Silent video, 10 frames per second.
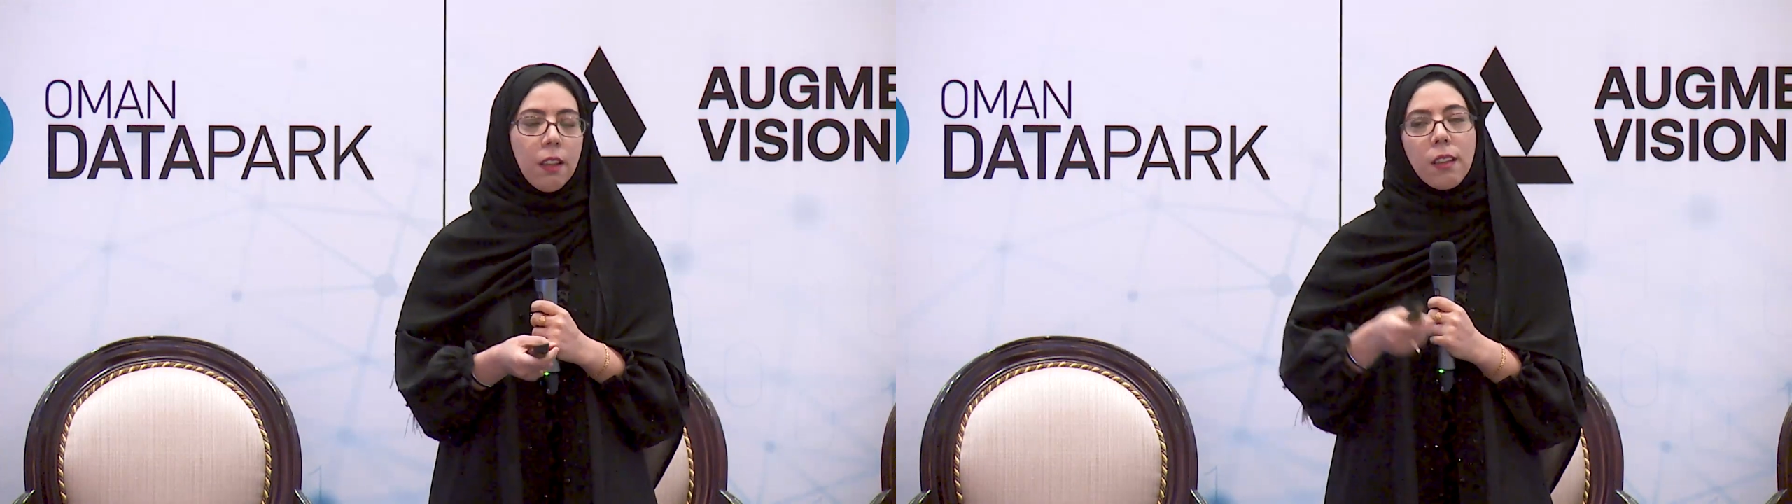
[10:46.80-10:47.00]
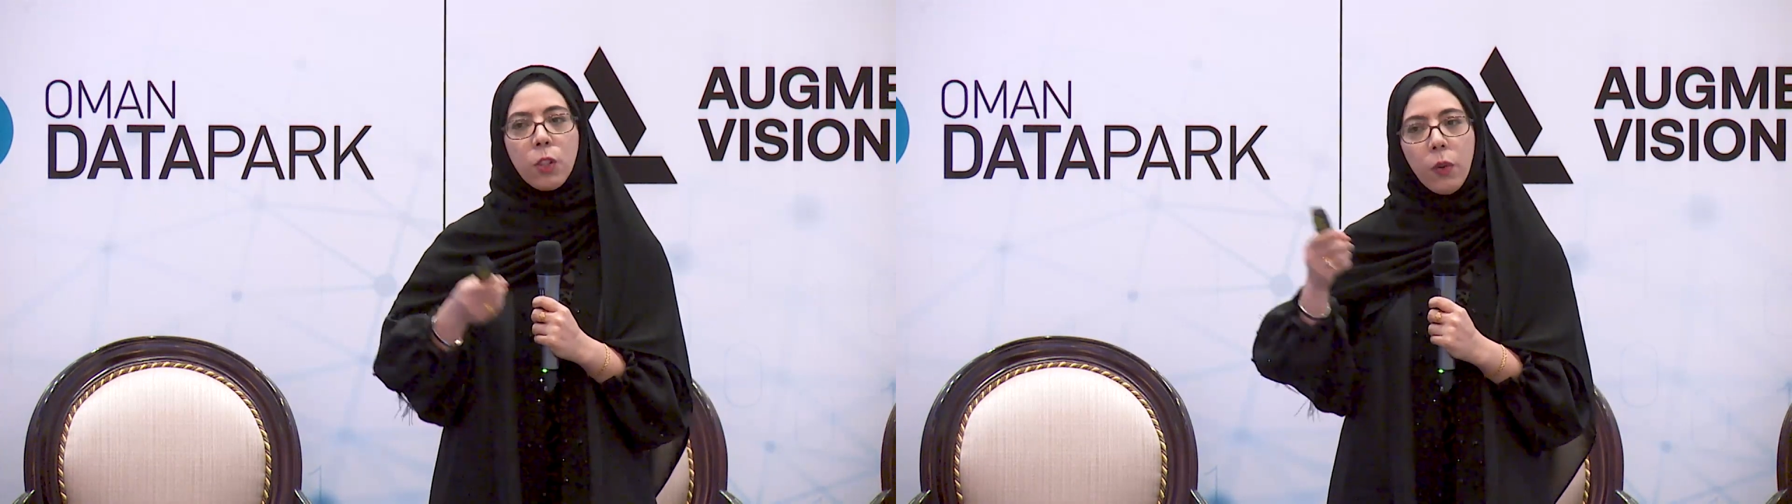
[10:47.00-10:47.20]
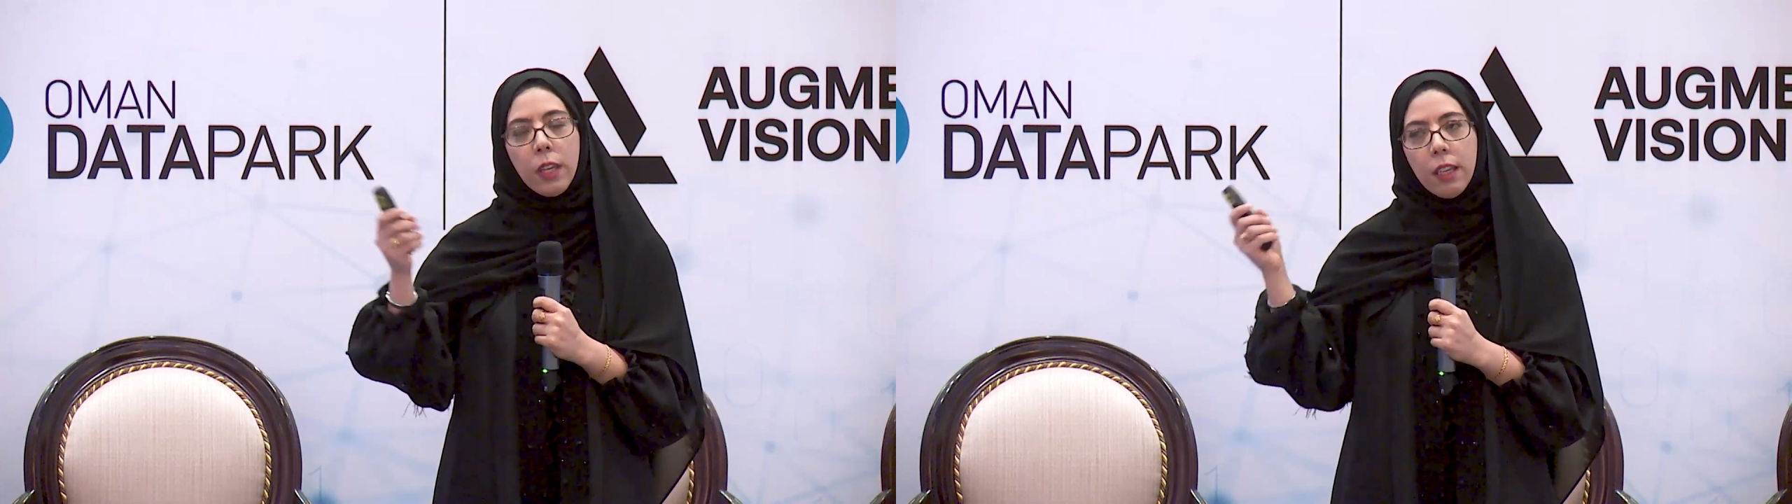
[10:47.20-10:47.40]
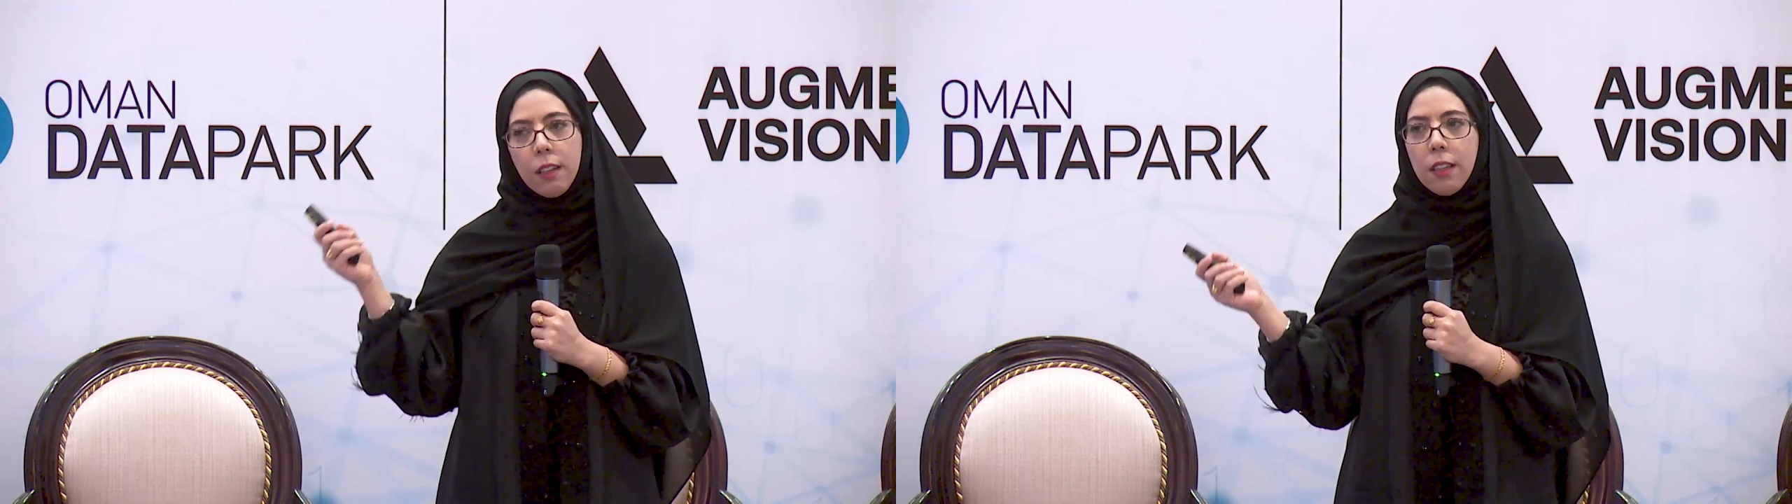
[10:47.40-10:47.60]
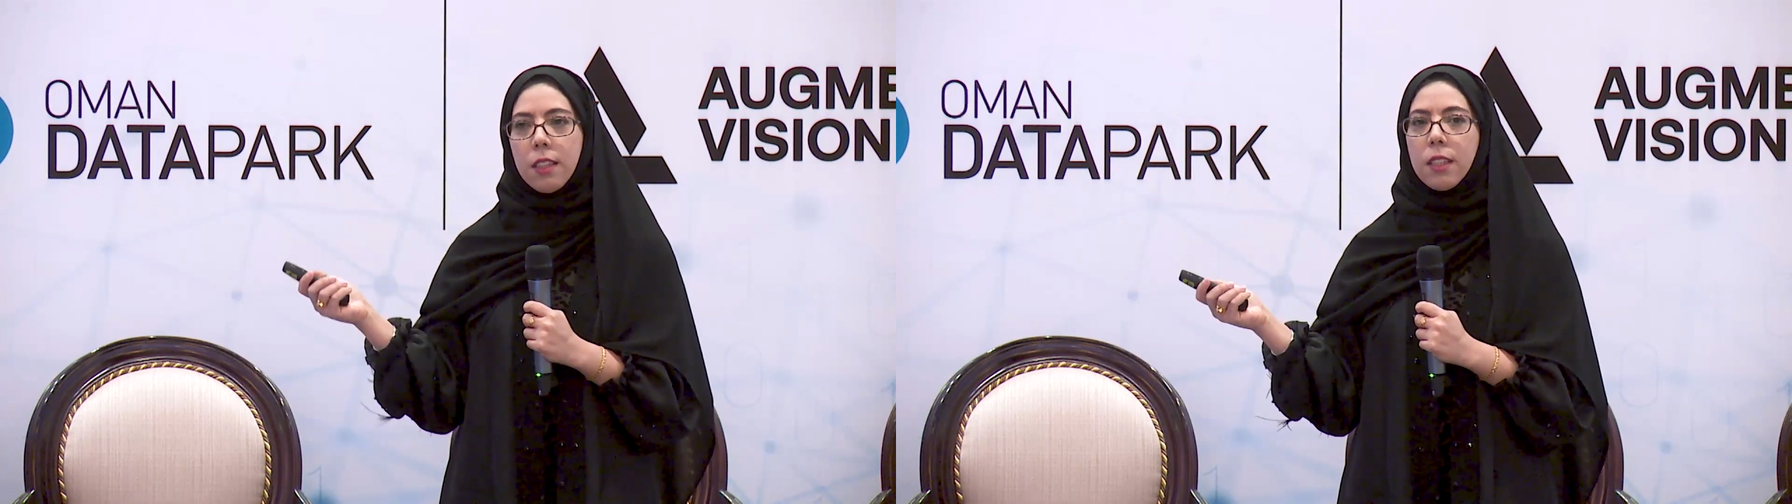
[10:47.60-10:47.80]
So here
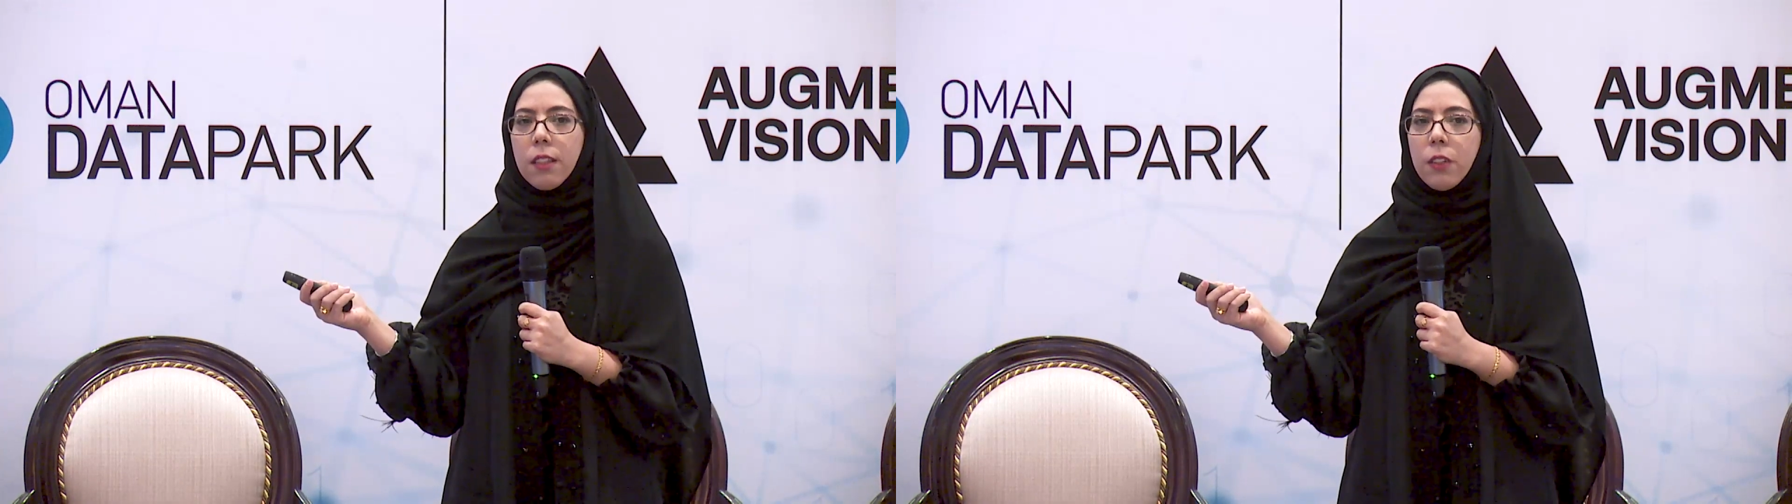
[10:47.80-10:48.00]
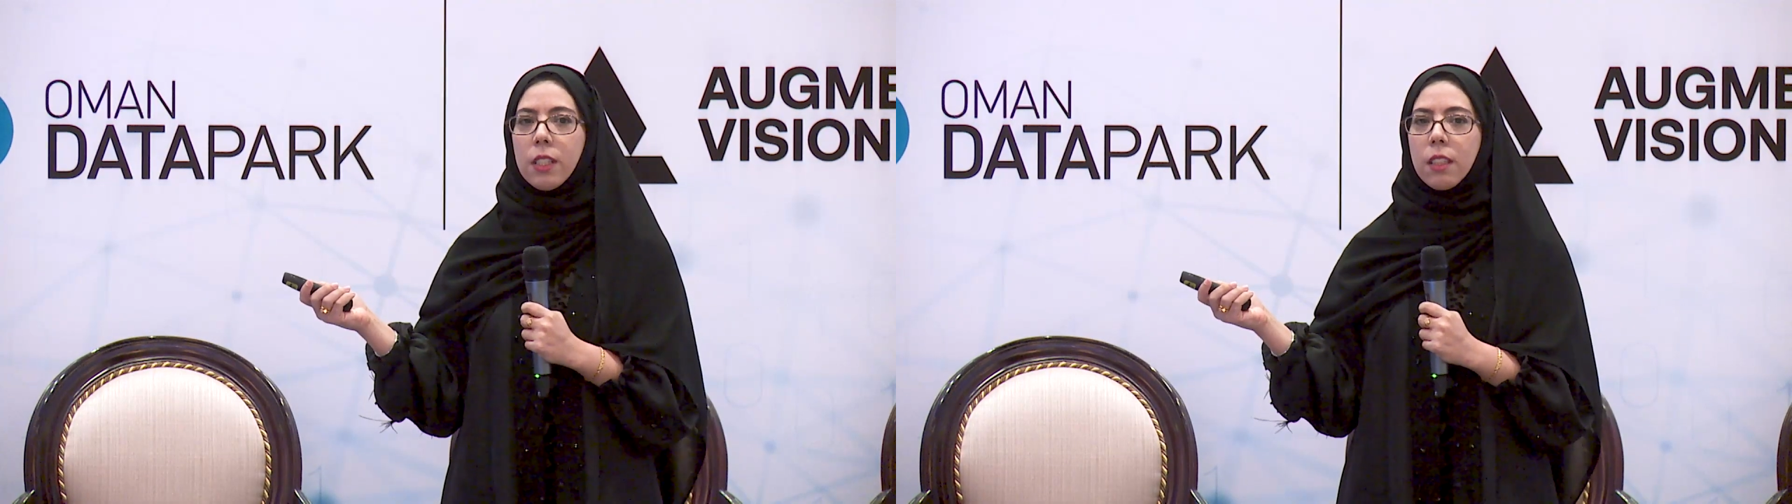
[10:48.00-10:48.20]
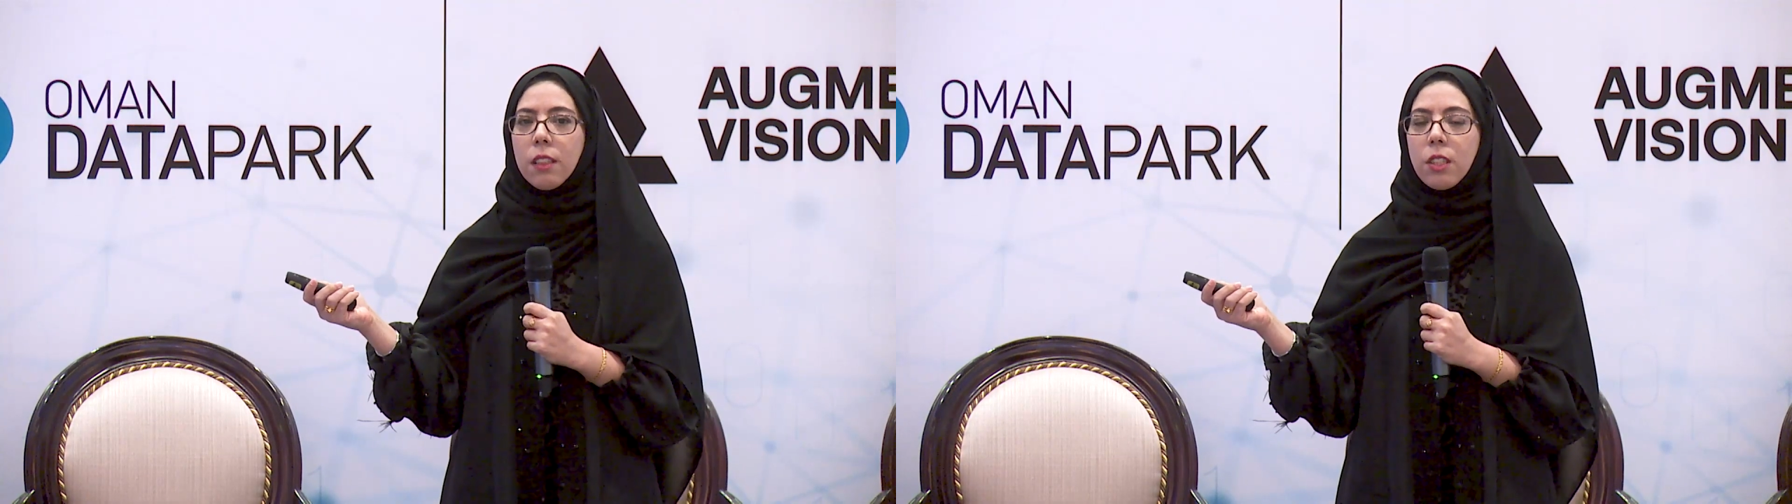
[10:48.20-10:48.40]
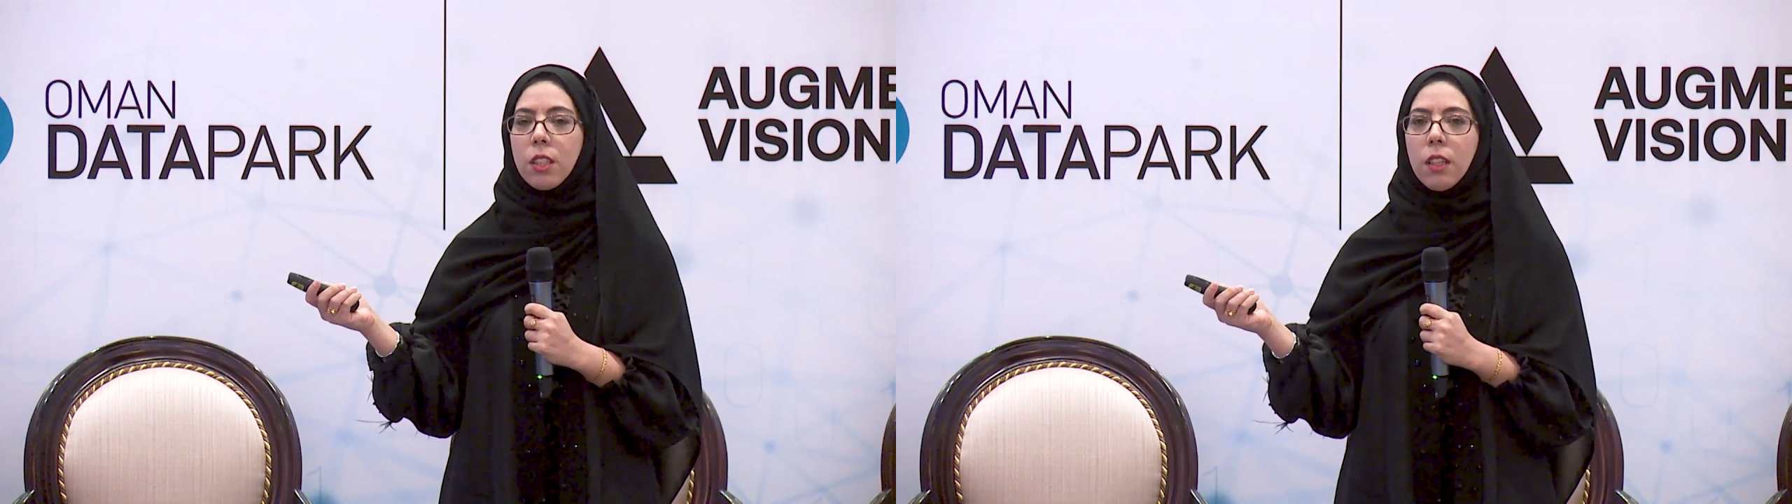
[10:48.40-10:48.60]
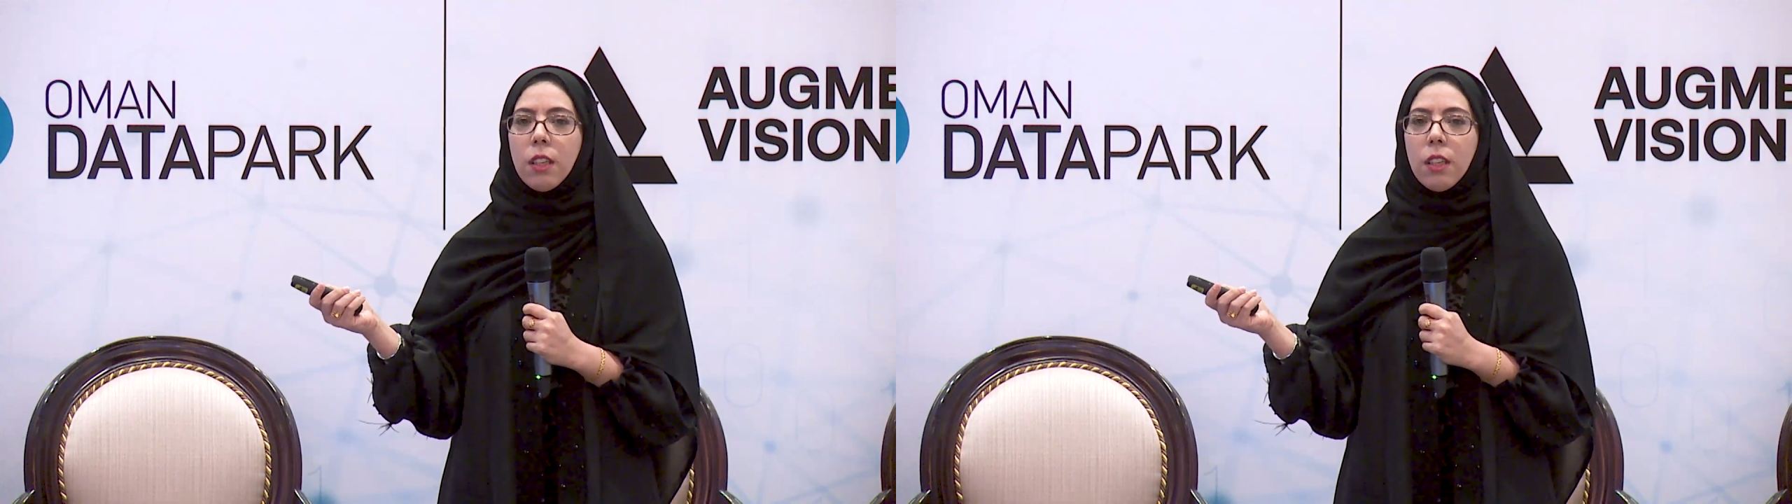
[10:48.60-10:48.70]
is the research.